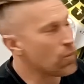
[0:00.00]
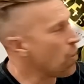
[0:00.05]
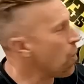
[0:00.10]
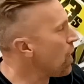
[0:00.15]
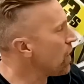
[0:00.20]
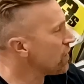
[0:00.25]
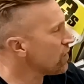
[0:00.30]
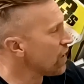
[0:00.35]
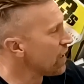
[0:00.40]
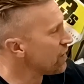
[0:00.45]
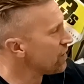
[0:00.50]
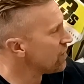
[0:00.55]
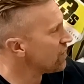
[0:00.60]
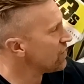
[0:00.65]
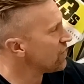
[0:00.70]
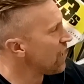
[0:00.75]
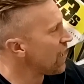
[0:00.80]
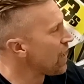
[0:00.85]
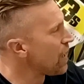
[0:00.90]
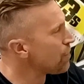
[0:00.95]
Once I
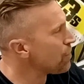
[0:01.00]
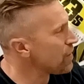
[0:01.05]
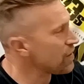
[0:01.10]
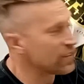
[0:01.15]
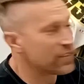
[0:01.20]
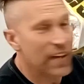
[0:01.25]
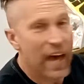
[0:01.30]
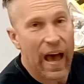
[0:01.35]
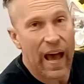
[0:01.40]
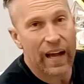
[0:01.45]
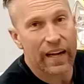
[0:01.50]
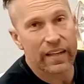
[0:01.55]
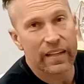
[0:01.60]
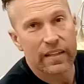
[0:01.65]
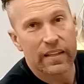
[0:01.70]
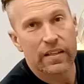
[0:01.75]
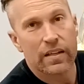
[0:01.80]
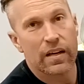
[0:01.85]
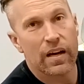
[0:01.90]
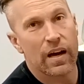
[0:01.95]
set up the sag,
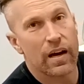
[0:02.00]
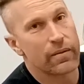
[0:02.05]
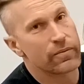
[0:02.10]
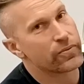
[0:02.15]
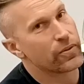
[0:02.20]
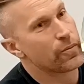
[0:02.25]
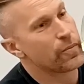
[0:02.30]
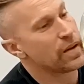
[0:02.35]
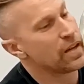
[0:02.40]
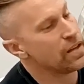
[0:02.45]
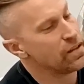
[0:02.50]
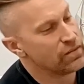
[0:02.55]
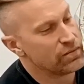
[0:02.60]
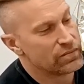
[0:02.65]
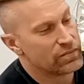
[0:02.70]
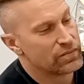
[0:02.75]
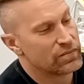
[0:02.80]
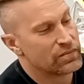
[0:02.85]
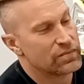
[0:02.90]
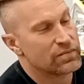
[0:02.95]
for me,
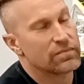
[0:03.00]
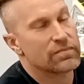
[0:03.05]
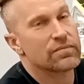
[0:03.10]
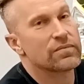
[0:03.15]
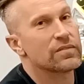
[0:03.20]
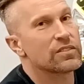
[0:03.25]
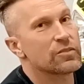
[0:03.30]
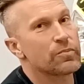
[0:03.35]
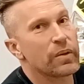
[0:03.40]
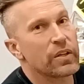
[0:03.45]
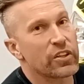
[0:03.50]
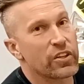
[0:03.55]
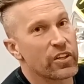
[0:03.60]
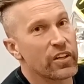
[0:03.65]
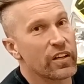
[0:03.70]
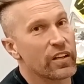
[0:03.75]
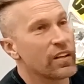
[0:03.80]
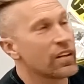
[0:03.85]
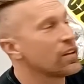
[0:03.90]
it's been good.